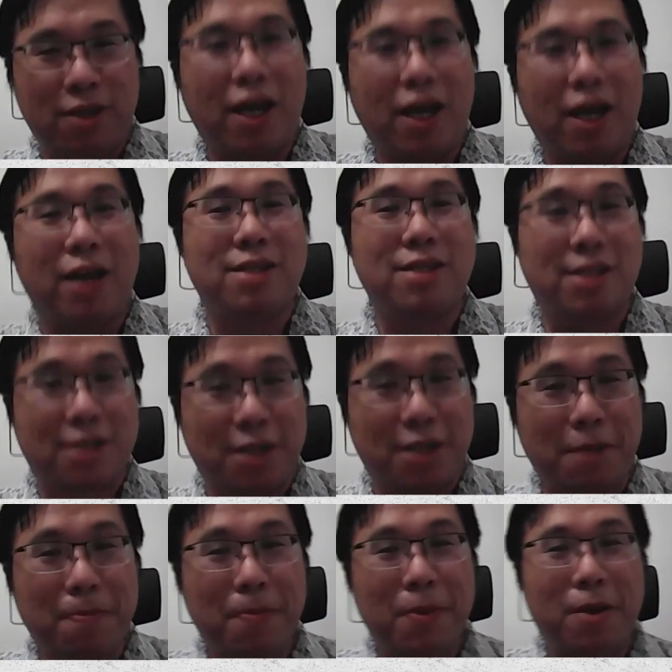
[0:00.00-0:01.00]
another
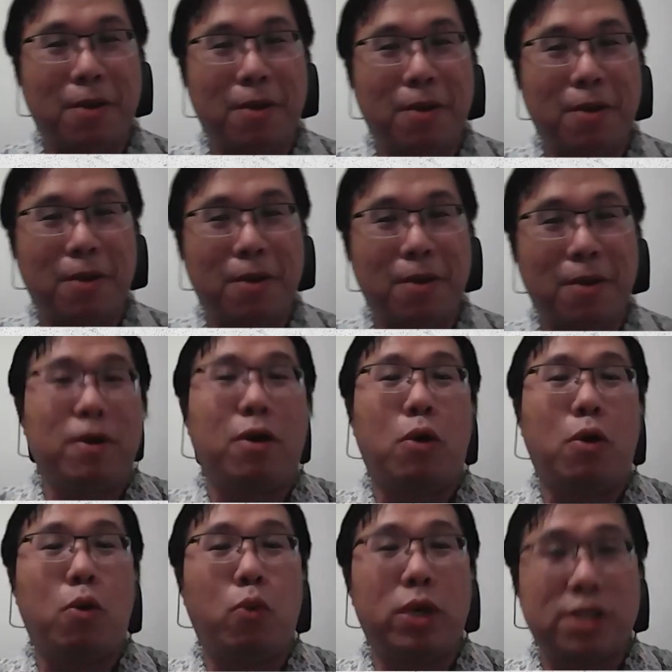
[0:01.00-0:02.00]
system where people
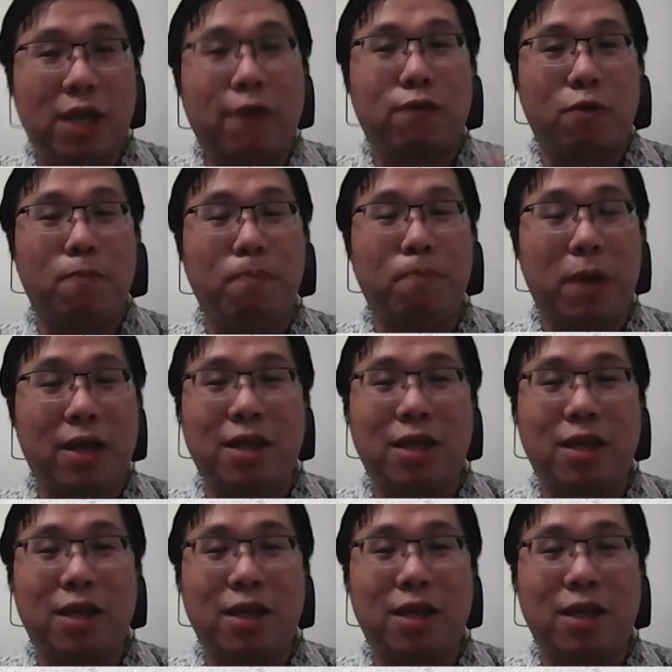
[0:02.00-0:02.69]
always have to pay.